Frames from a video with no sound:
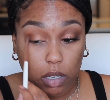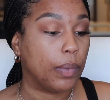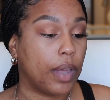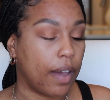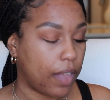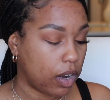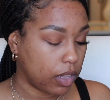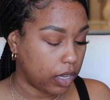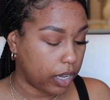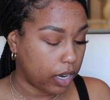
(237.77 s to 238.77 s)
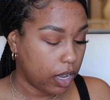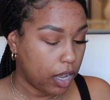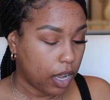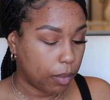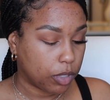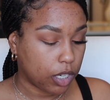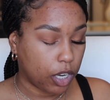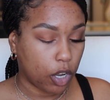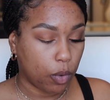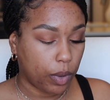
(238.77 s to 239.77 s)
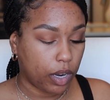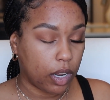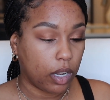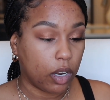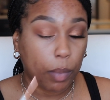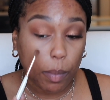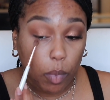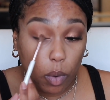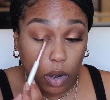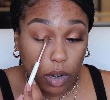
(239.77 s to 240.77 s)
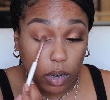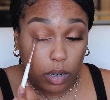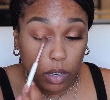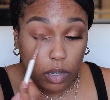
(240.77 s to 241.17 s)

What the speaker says: We have that on the lid. I'm just going to go in a bit more